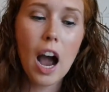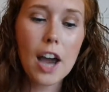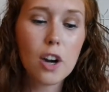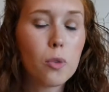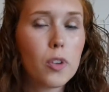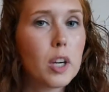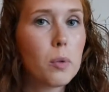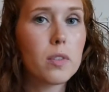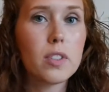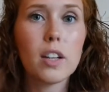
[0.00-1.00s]
I don't think it
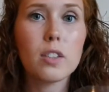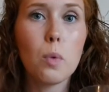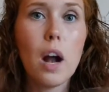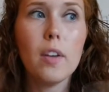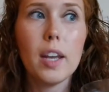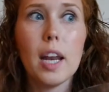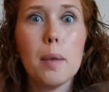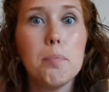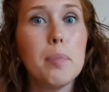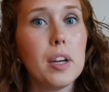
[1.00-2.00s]
would have done as well in
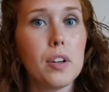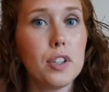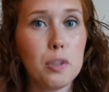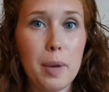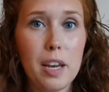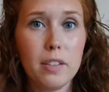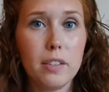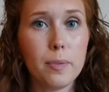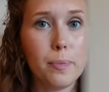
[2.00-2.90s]
a bigger space.